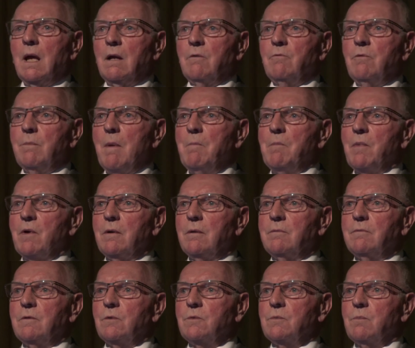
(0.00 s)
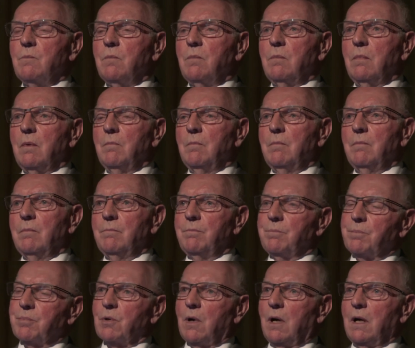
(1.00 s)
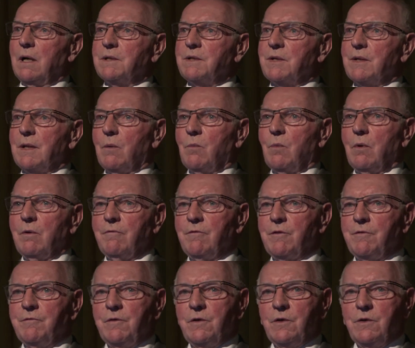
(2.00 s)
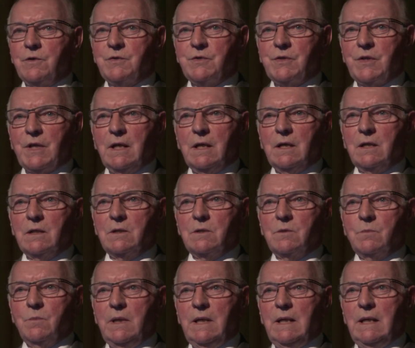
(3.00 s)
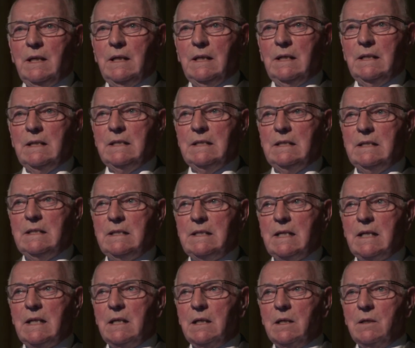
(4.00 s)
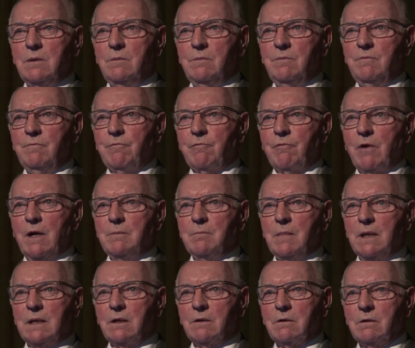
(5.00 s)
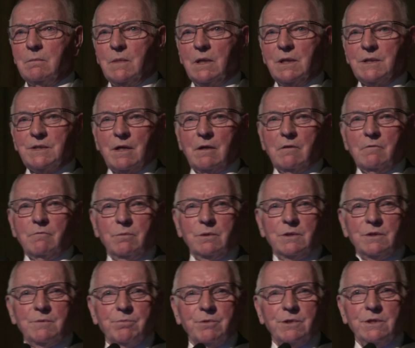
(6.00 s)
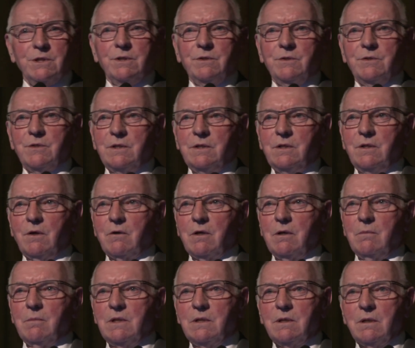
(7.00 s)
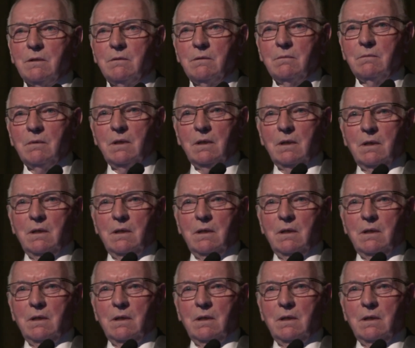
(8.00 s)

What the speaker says: I remember, of course, prior to that, one of the first things we did, Fred Mettler and myself, was produce the document on